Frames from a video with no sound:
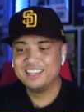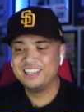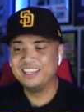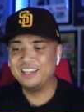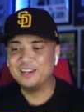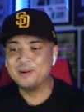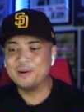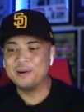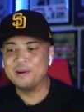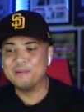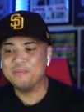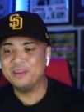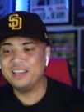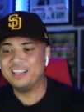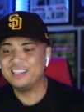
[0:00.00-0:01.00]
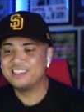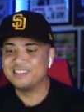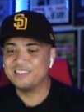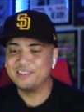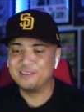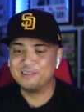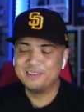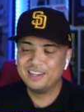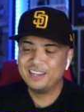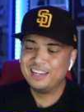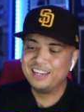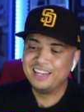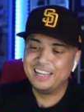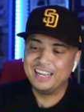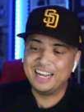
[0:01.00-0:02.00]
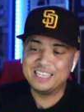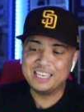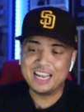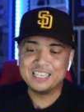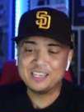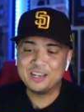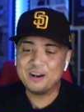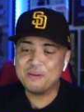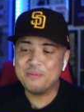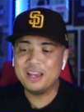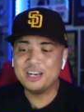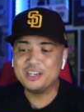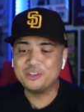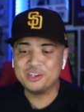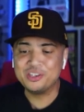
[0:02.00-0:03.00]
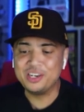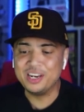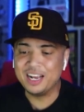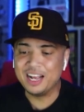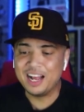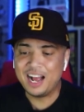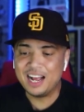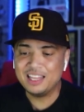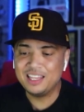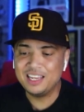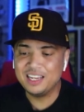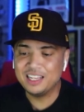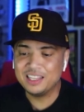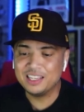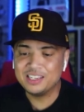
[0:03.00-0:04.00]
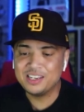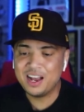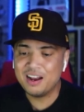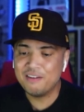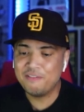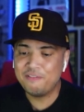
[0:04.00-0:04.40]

You know what I mean? So it's it's going to be interesting. I, I think this kind of